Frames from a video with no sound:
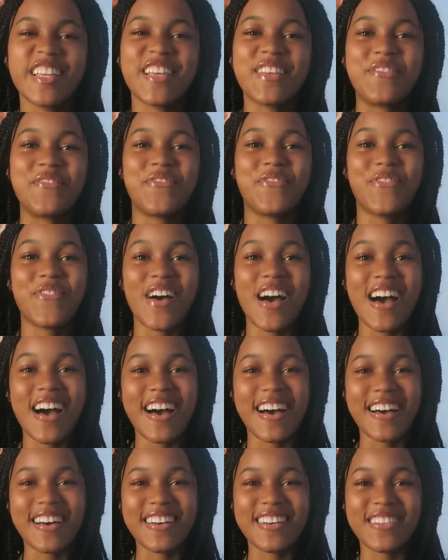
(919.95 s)
And
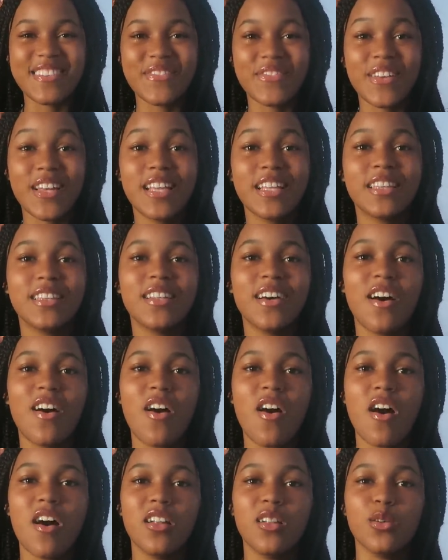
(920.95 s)
five, the
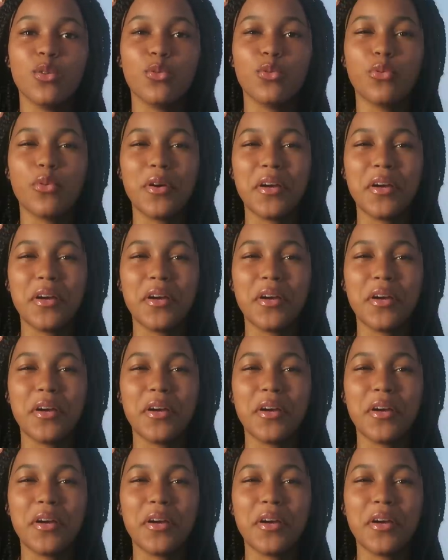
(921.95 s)
all